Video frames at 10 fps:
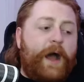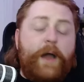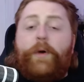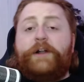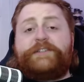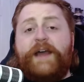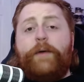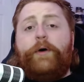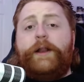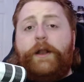I watched that
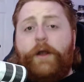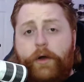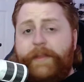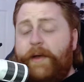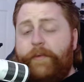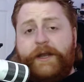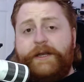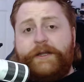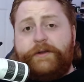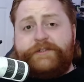one at home. That one I
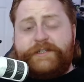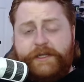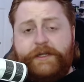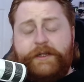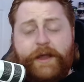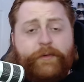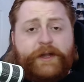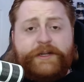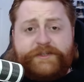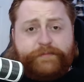didn't go see. That one I
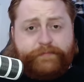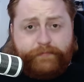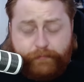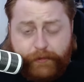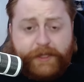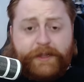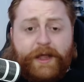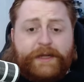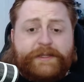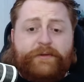just really
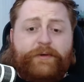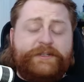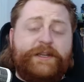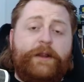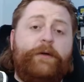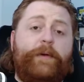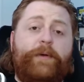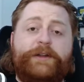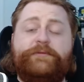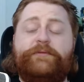locked in and watched at home. I
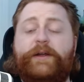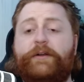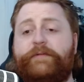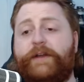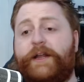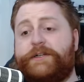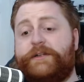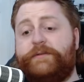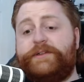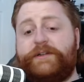watched it with my girlfriend,
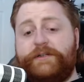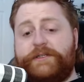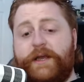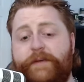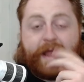actually. It was a good time.